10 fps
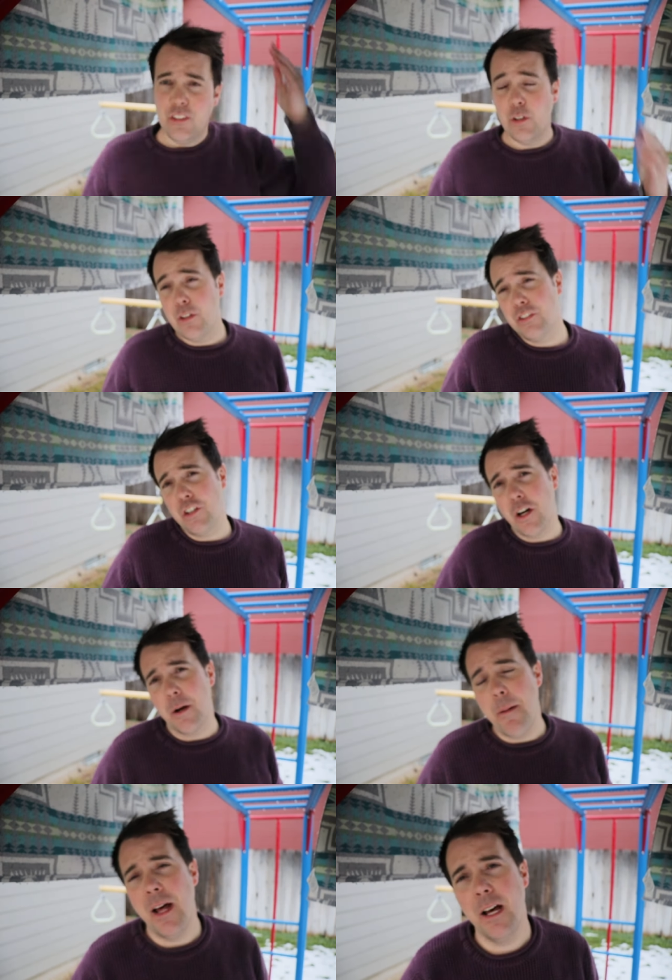So to
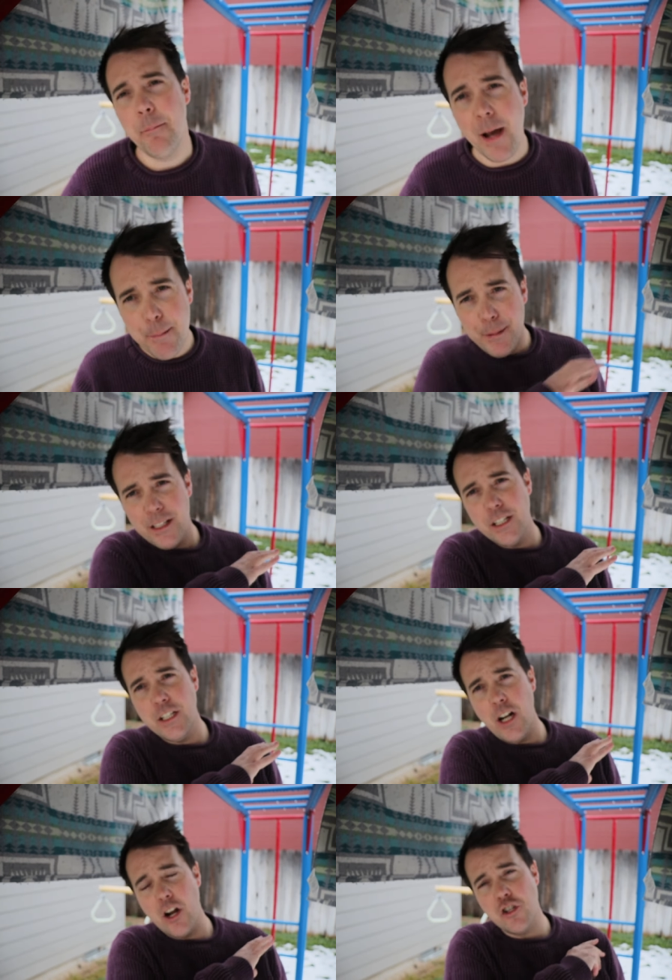start, my
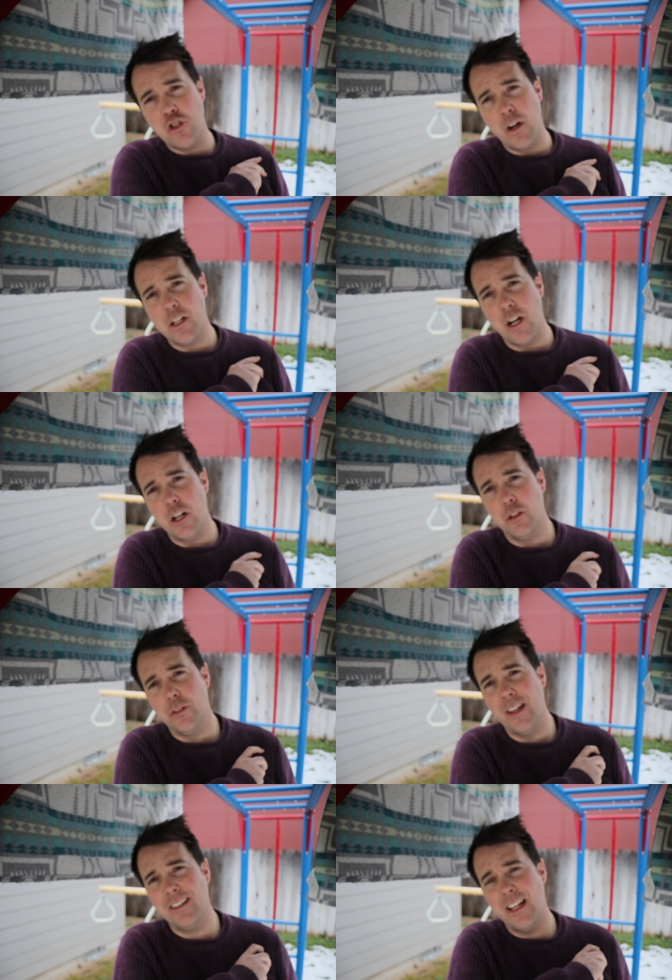opinion on Shred
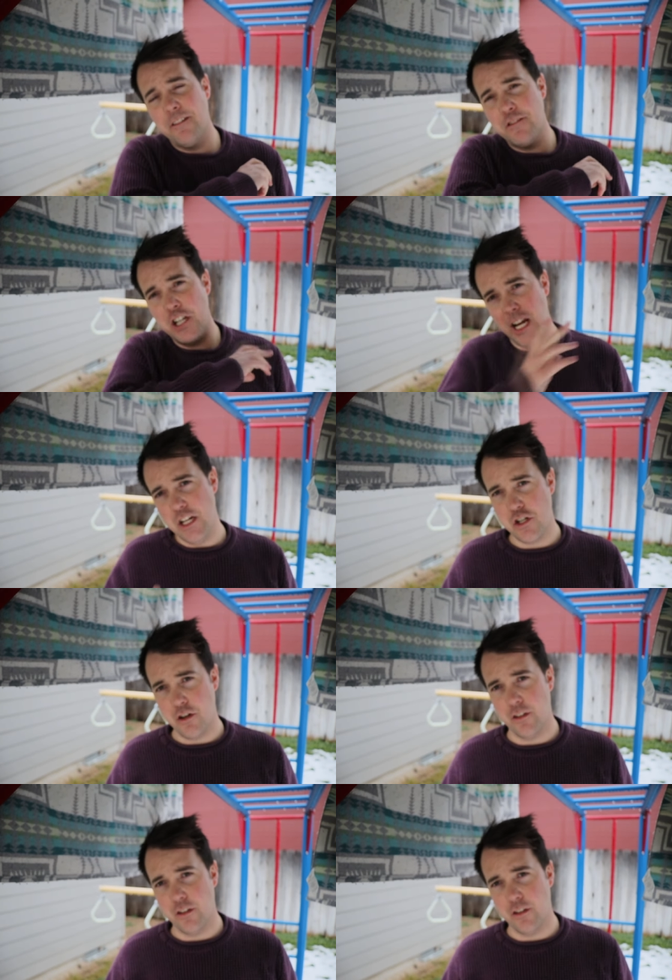goggles has kind of changed